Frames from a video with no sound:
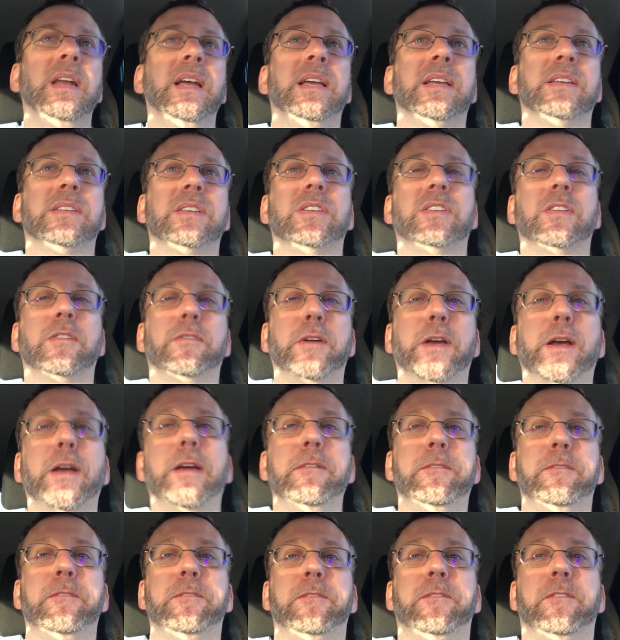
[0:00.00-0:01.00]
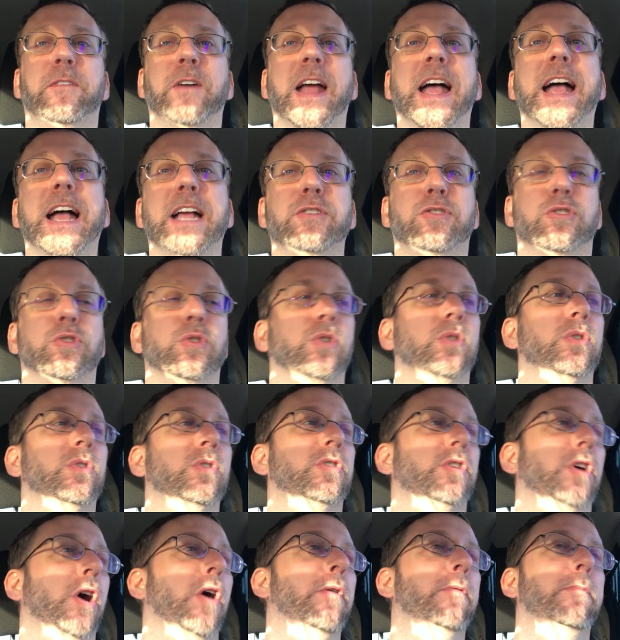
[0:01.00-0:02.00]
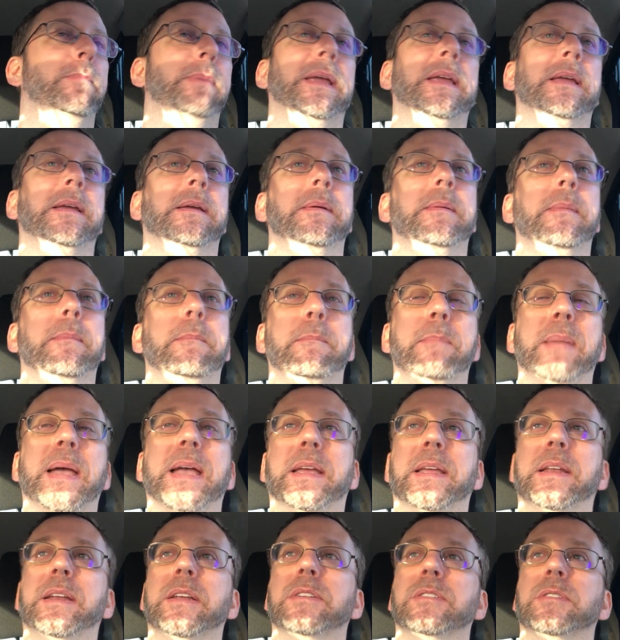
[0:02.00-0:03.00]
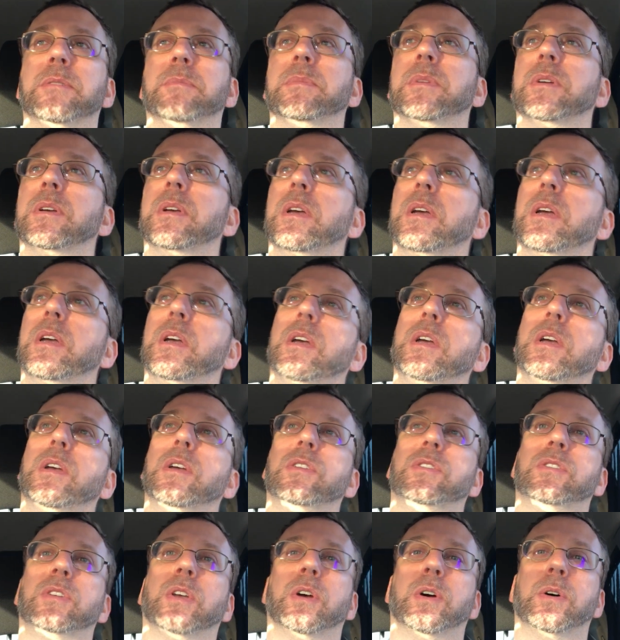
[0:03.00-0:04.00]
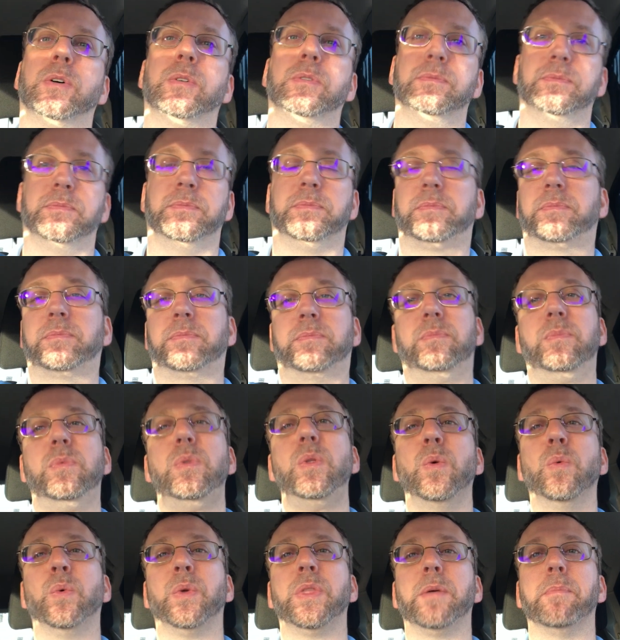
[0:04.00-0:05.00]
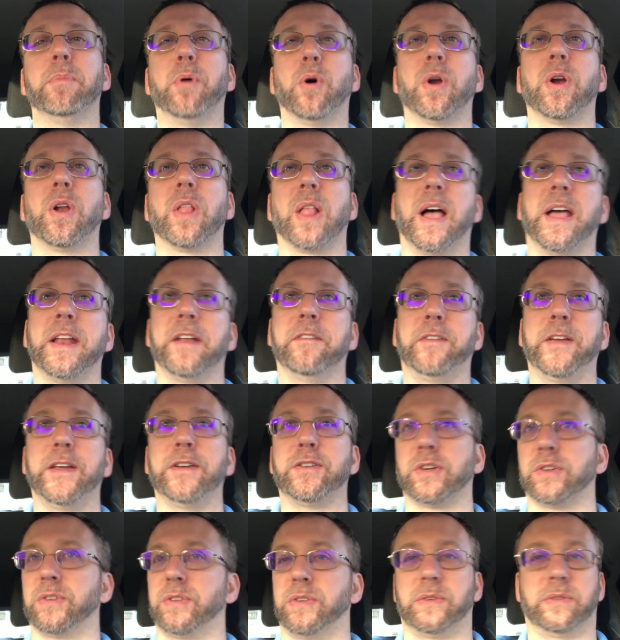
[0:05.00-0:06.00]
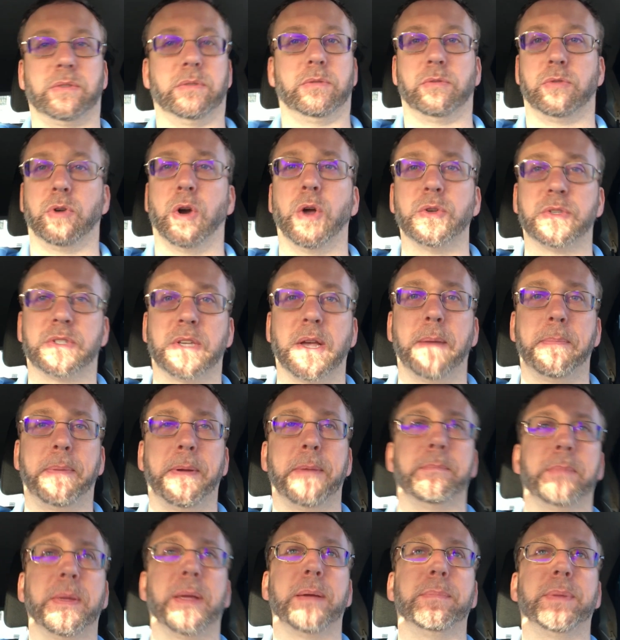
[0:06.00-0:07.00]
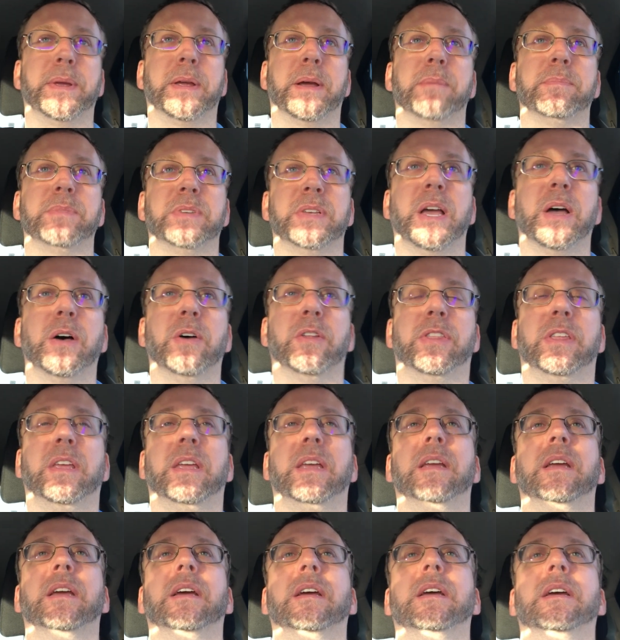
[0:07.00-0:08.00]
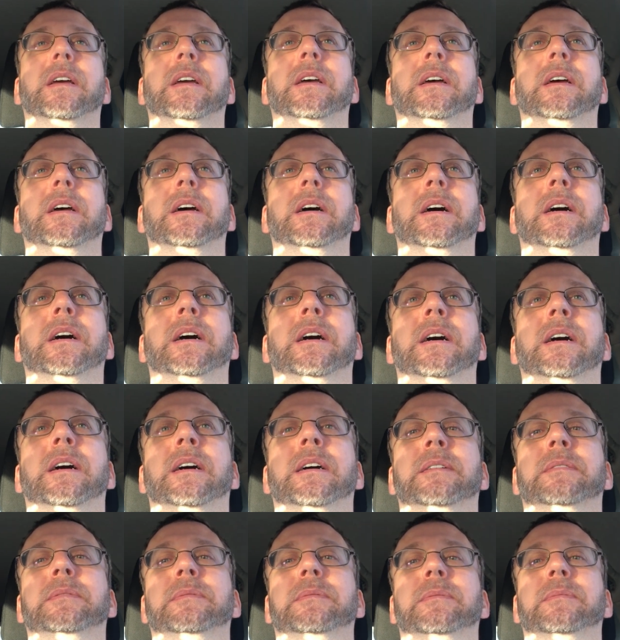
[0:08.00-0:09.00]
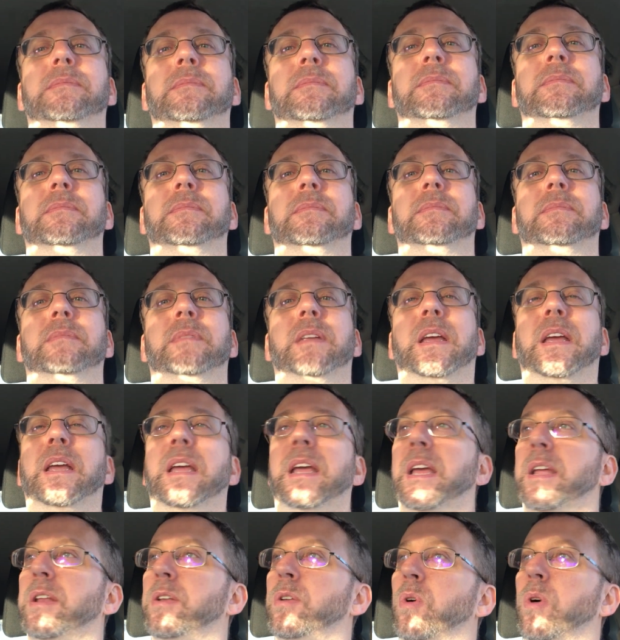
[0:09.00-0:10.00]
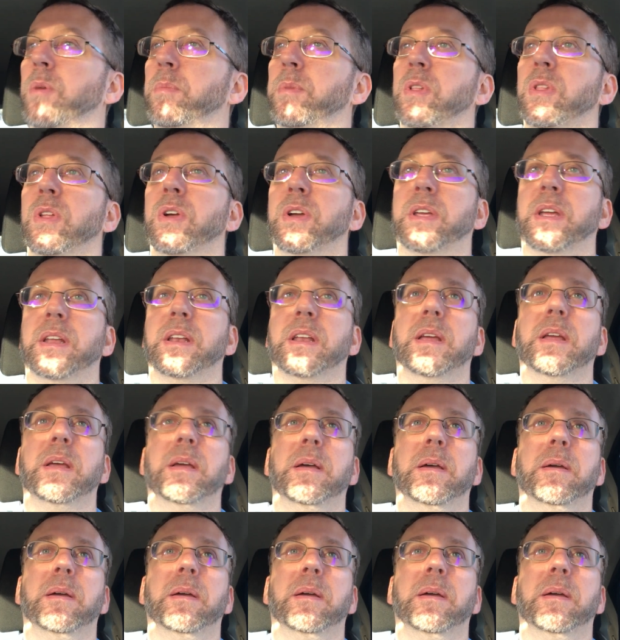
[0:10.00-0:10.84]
is it's a very fragile coping mechanism. So with the borderline, if he just grows up and becomes healthy and normal looking,